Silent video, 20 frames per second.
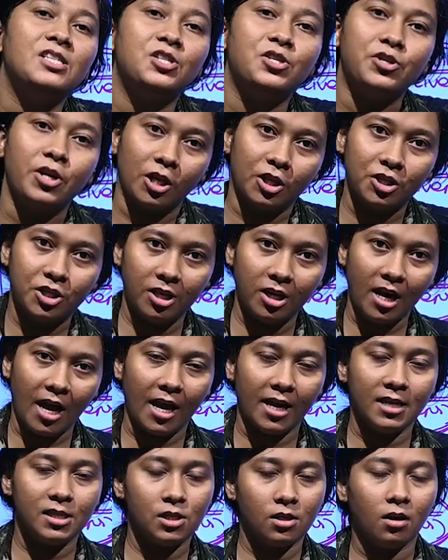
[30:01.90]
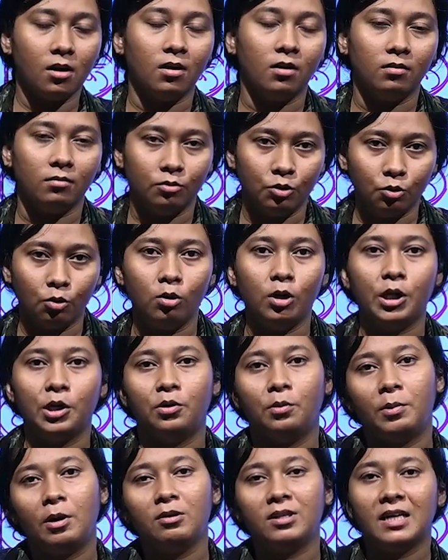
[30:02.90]
structure I told you
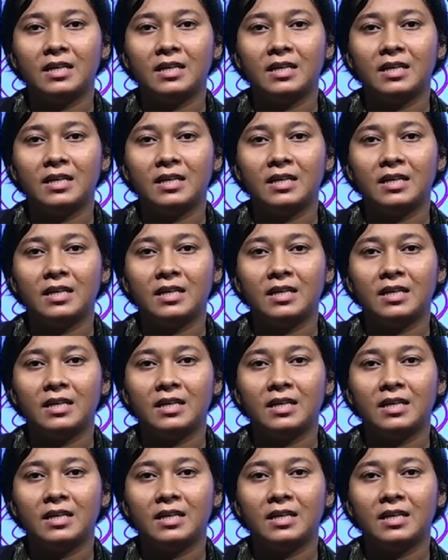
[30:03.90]
about,